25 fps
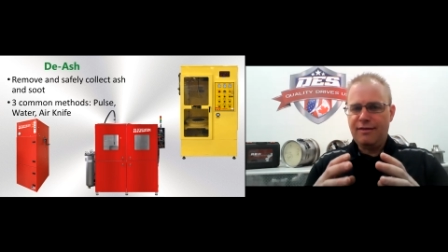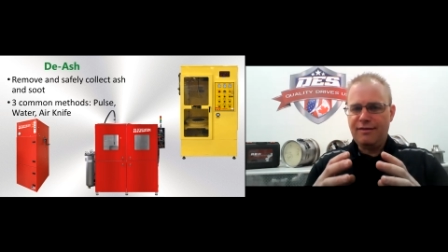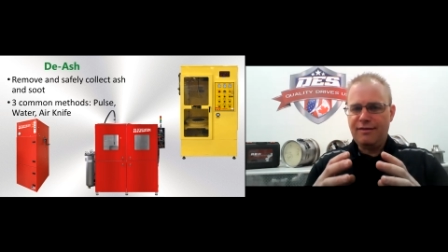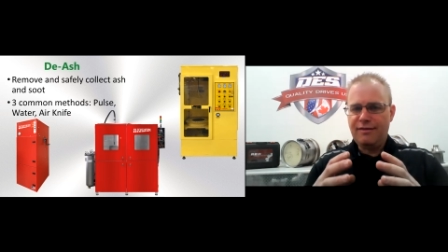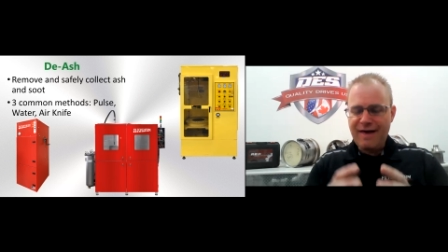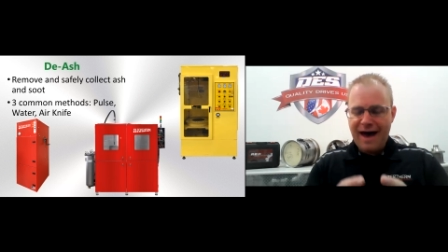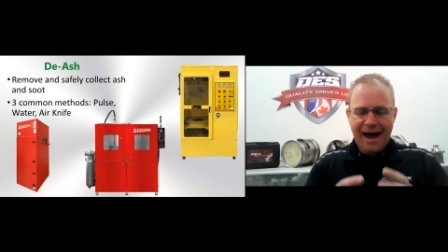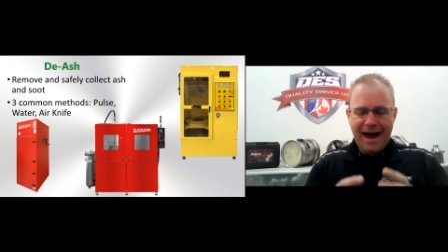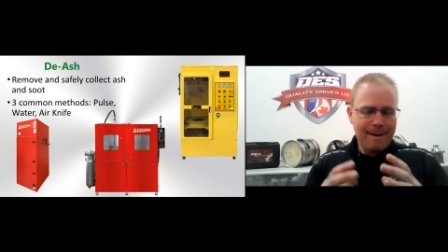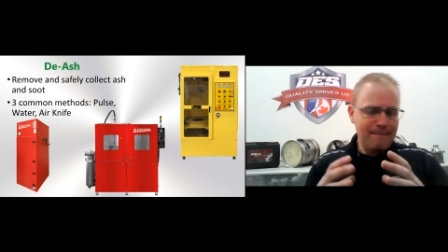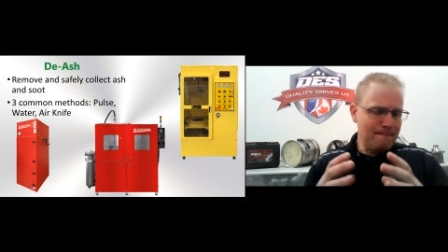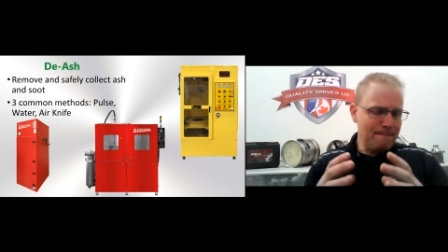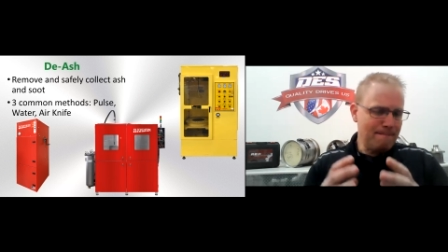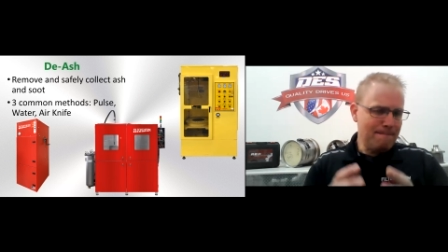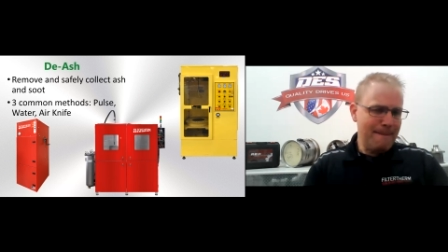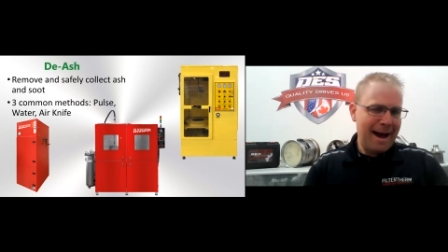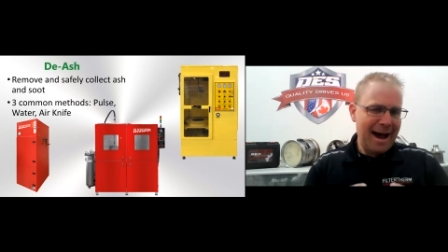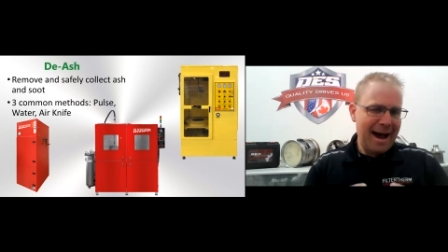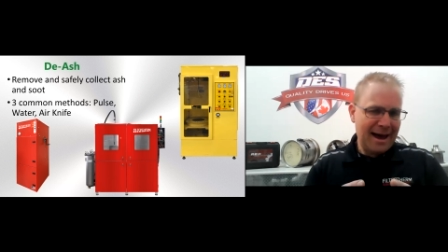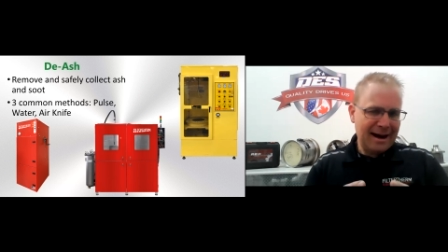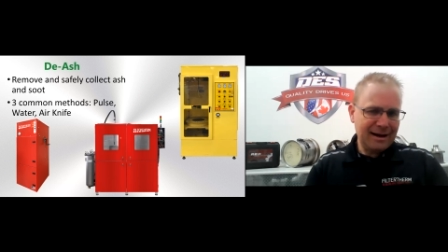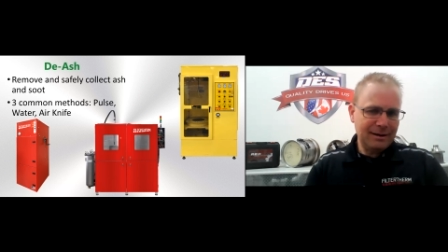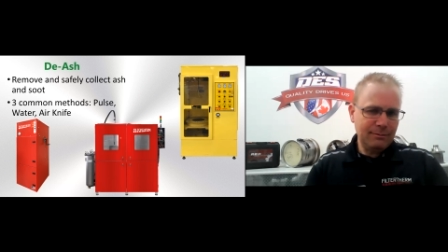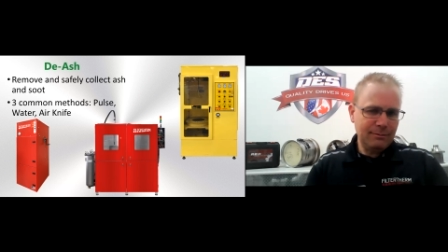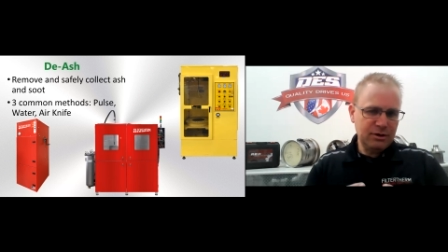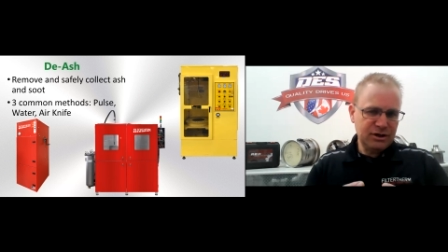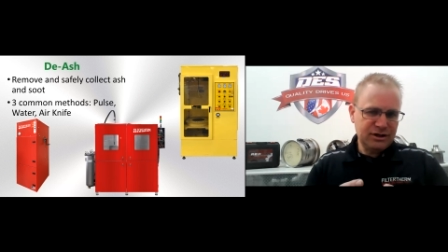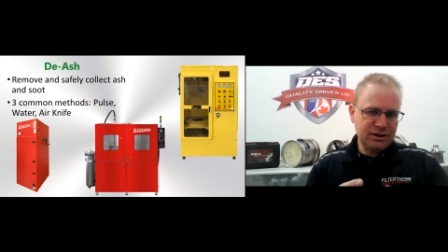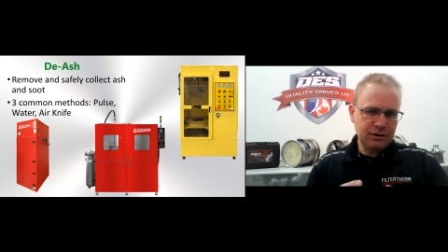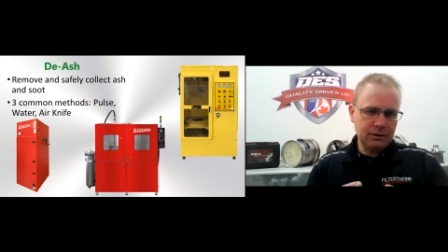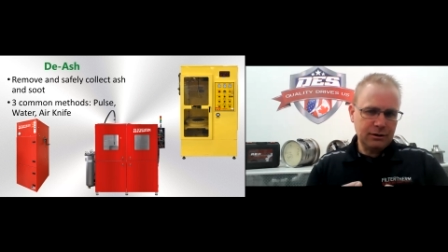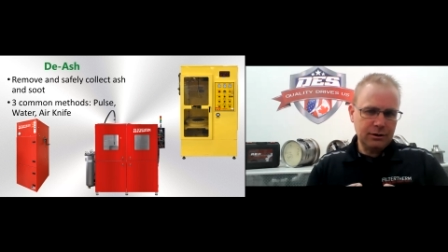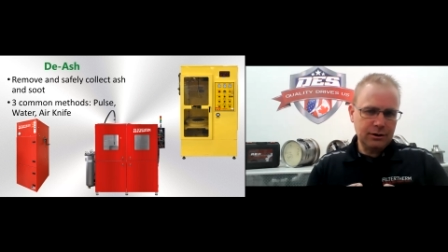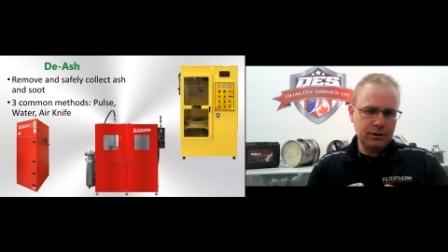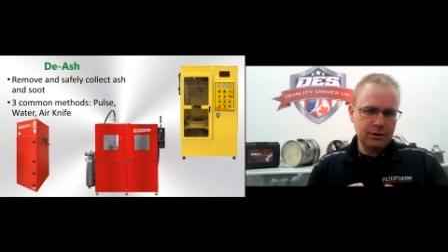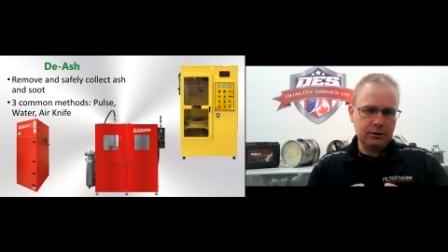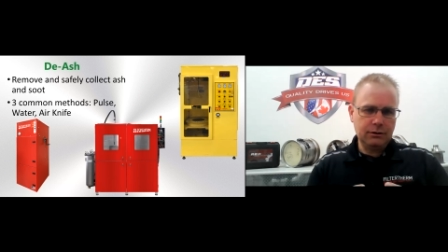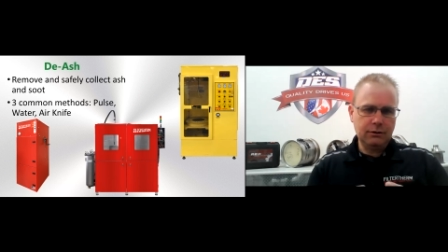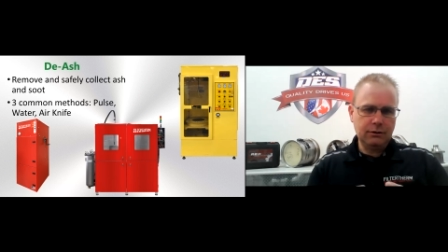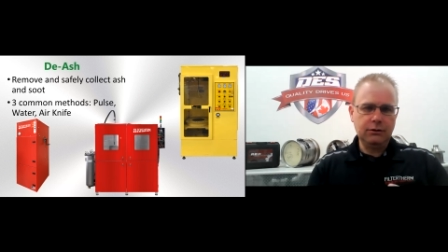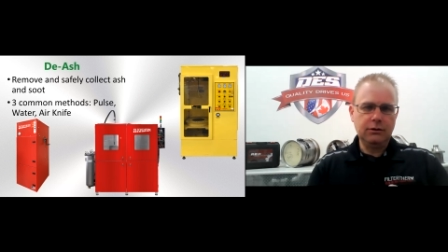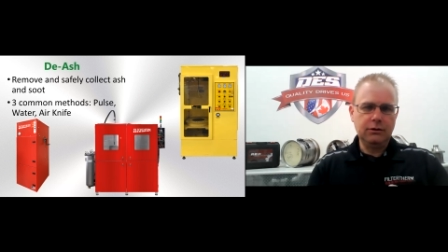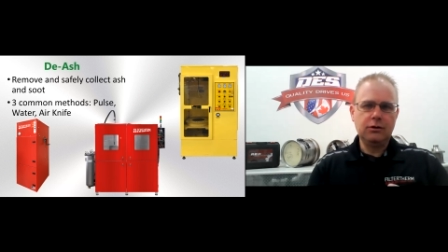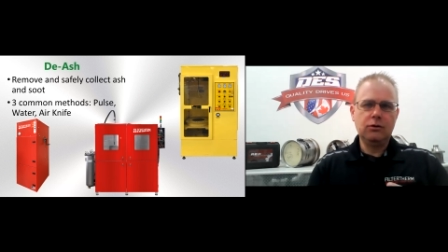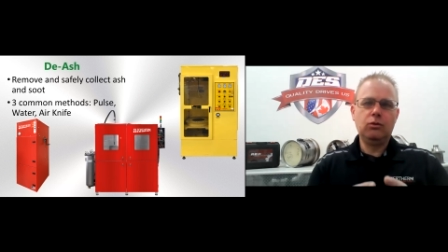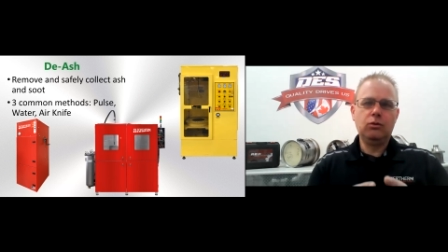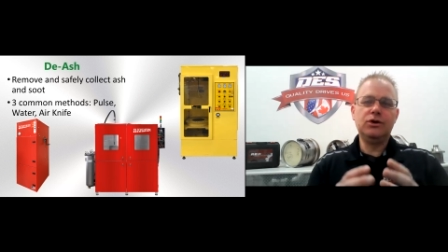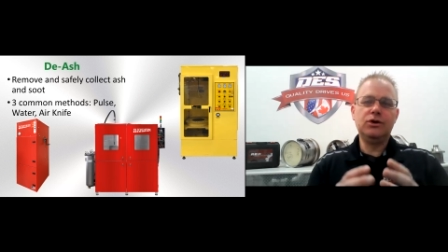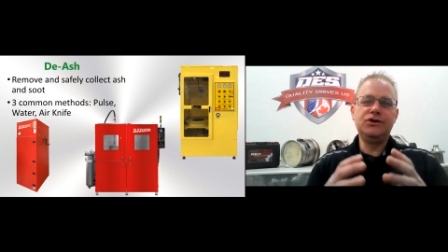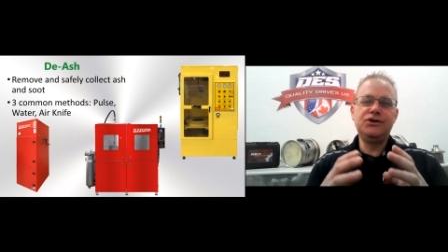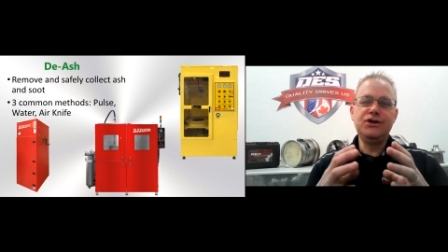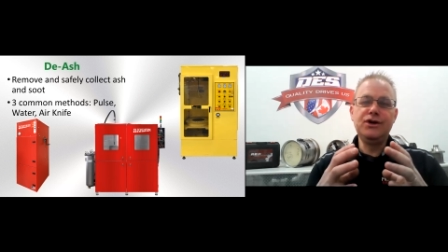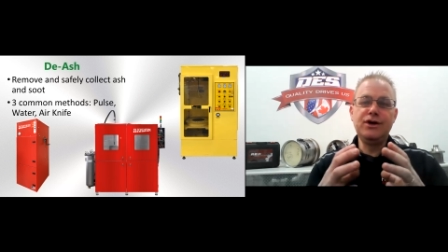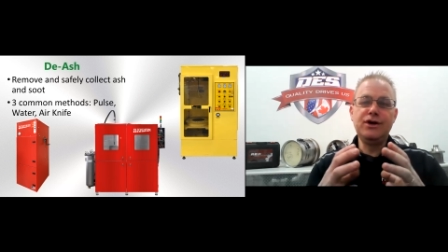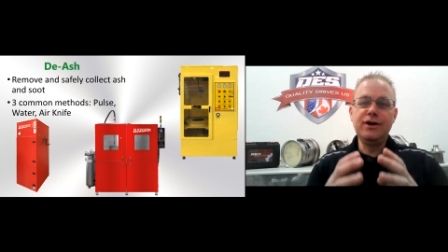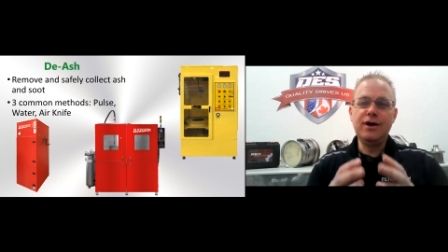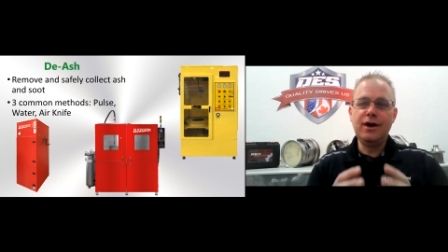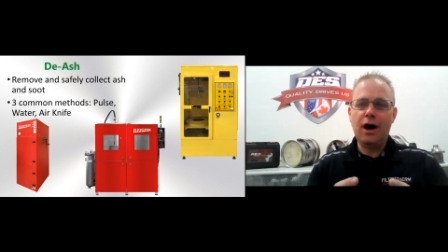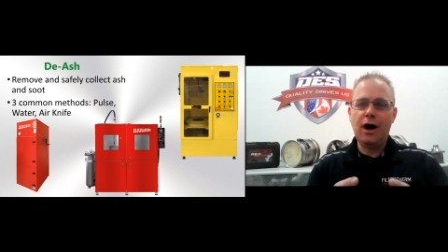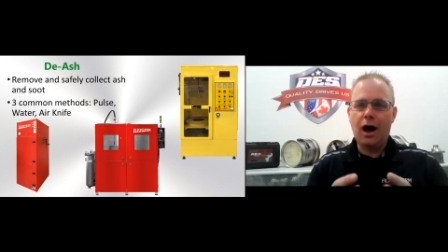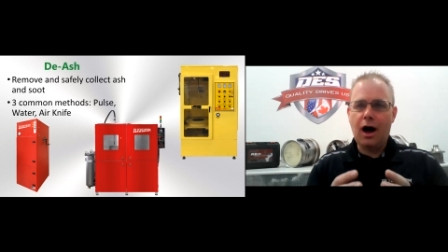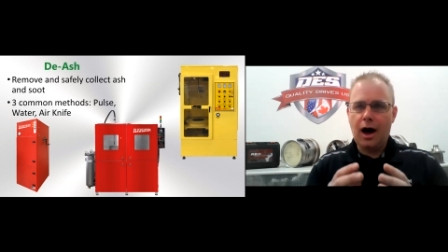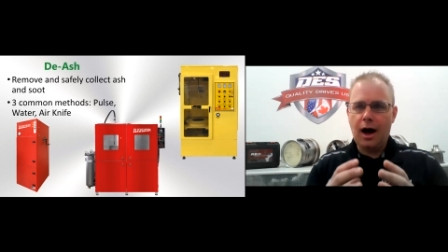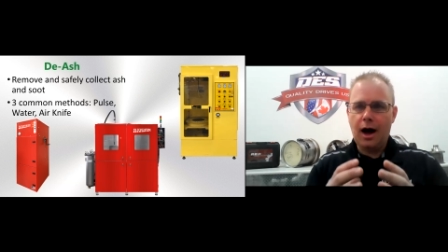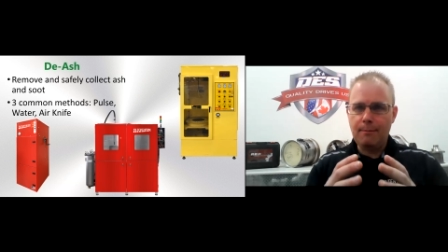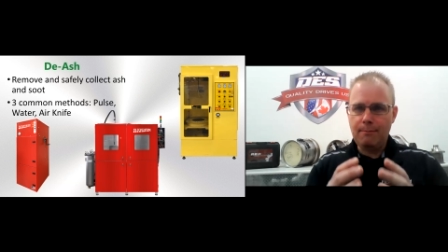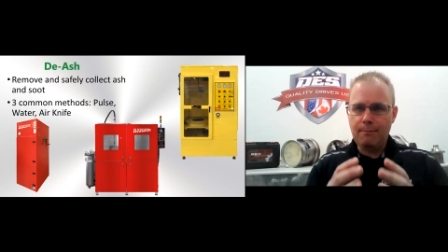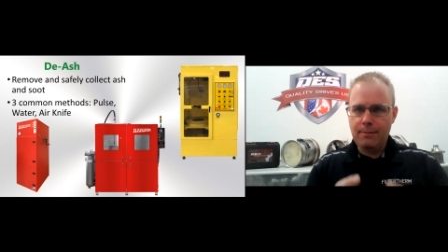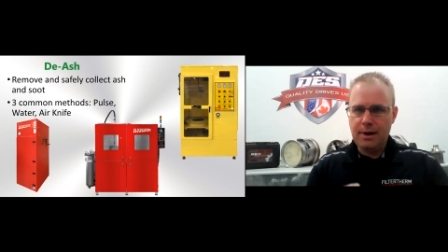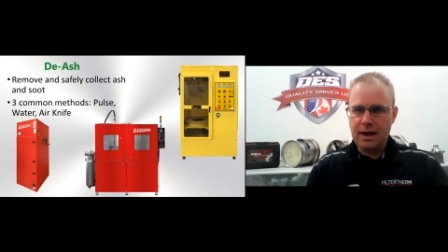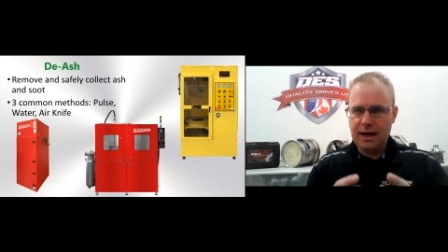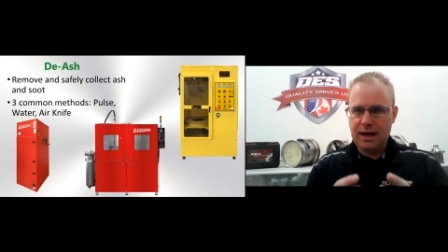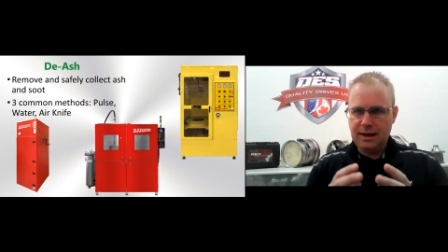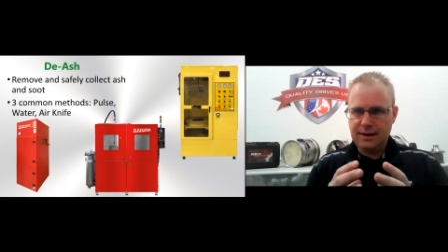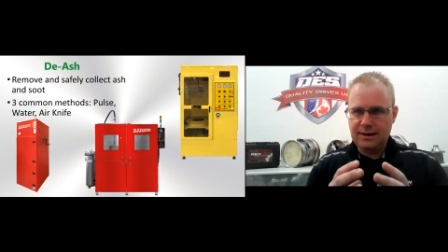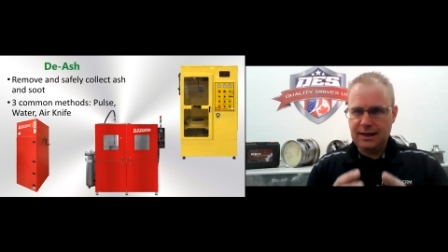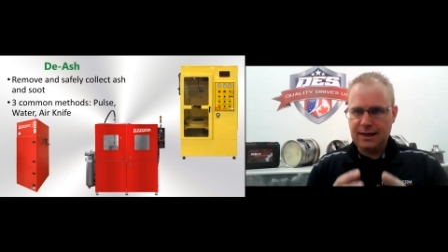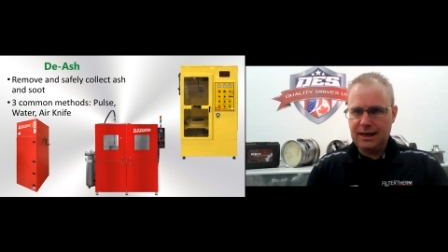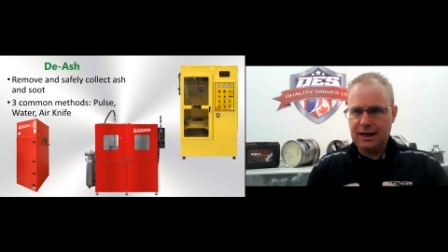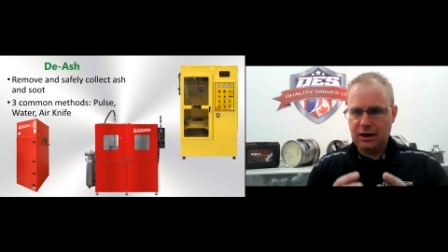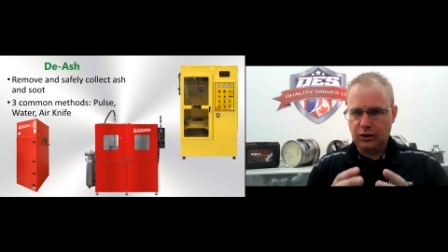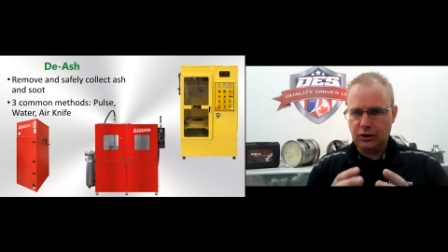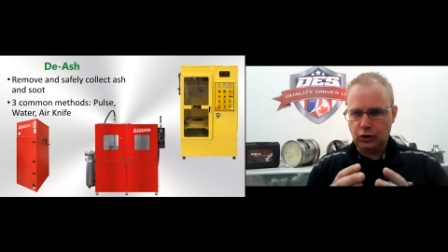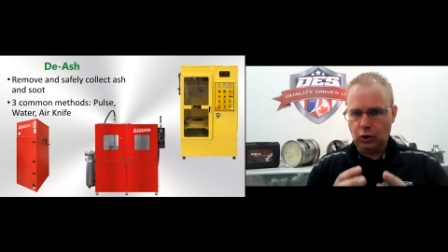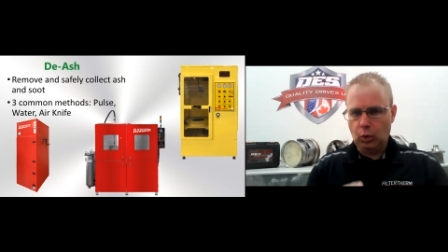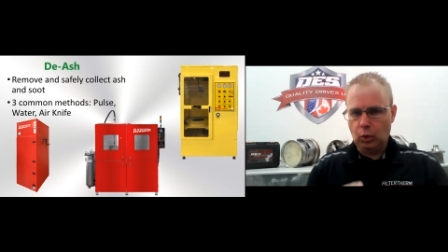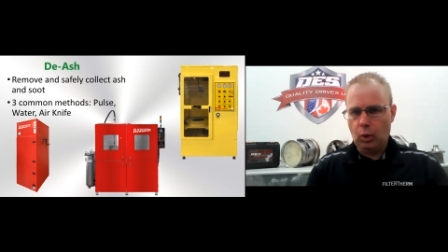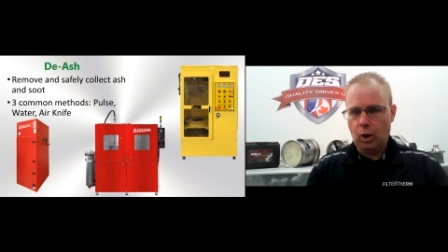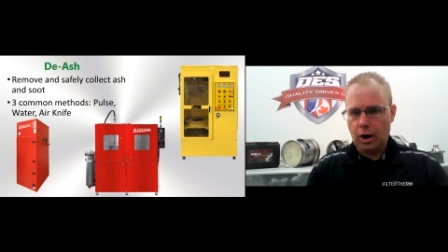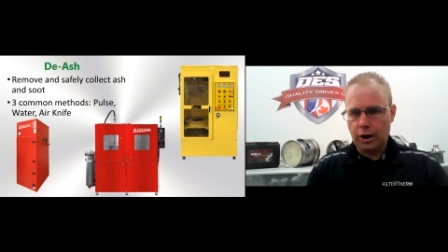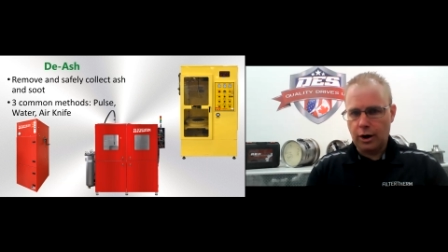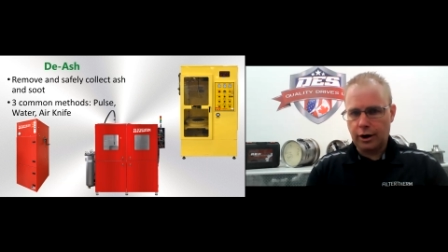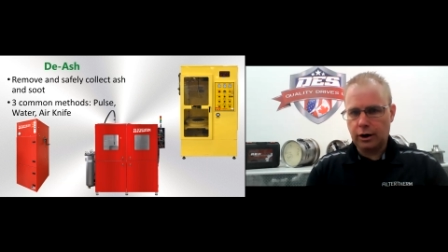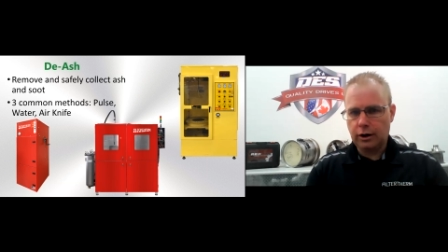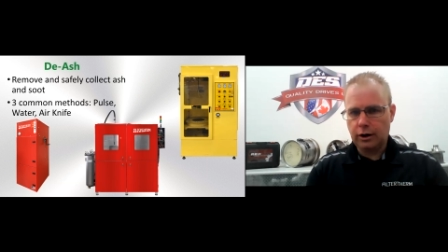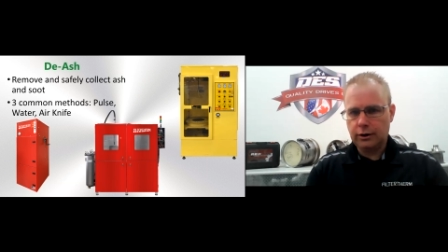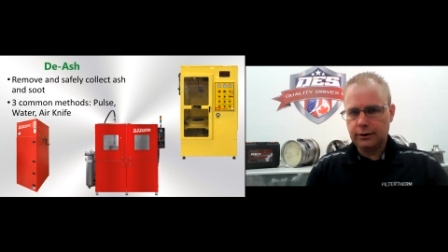That matting material was not made to handle water.